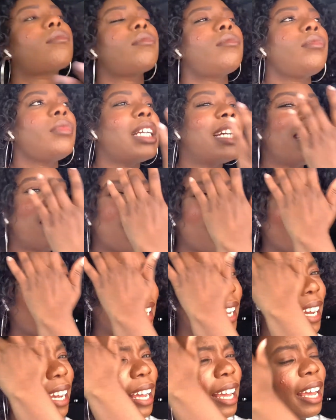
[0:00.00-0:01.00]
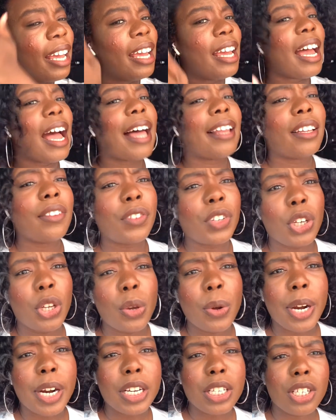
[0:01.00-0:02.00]
it's not like, I live in New
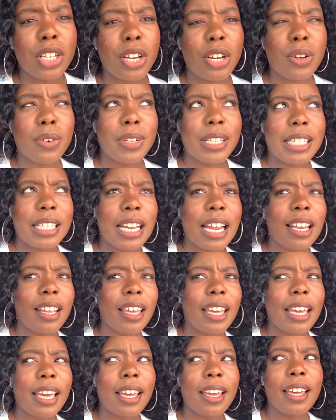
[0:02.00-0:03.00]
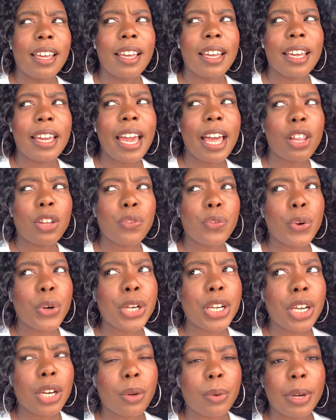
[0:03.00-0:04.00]
York, so it's not like
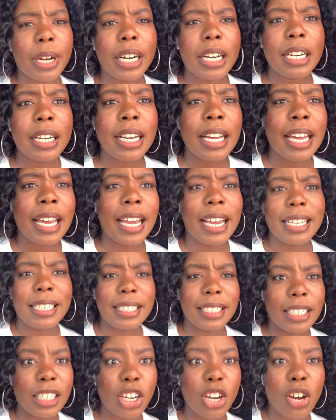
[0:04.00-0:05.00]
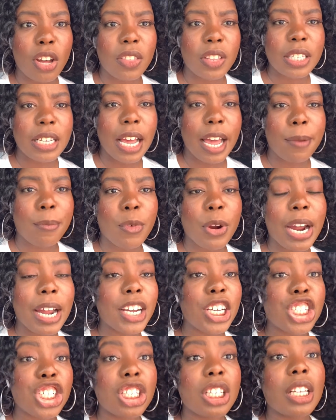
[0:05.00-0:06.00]
California where it's sunny all the time, where I
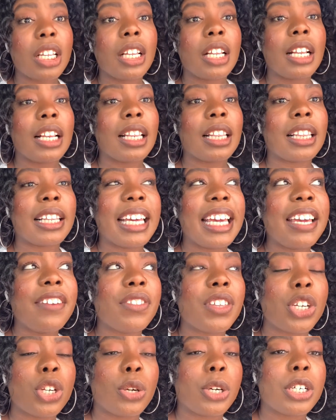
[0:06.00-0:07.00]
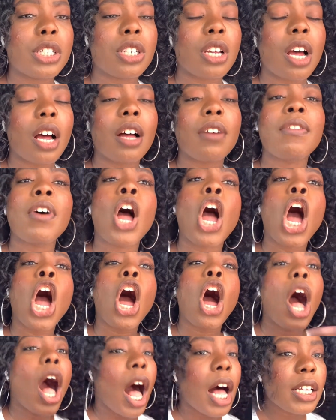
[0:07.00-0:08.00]
can just leave the doors off
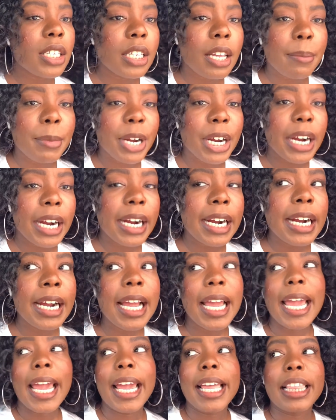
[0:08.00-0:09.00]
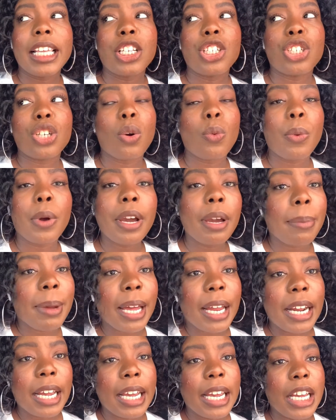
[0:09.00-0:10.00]
all summer and then don't worry
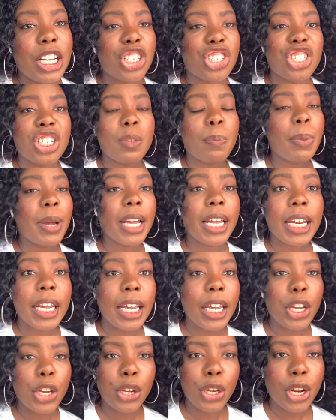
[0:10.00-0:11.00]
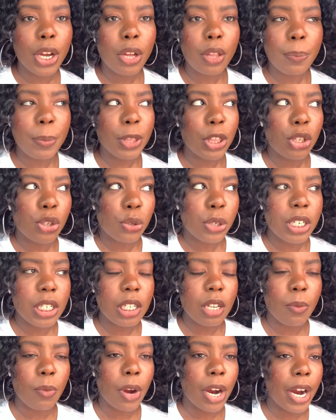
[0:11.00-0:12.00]
about it and just put the door
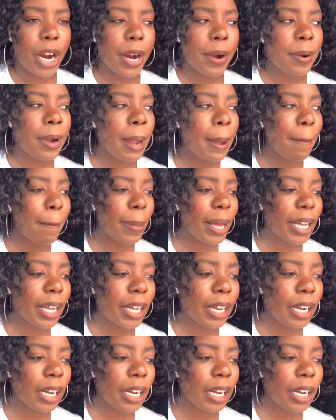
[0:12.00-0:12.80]
somewhere. But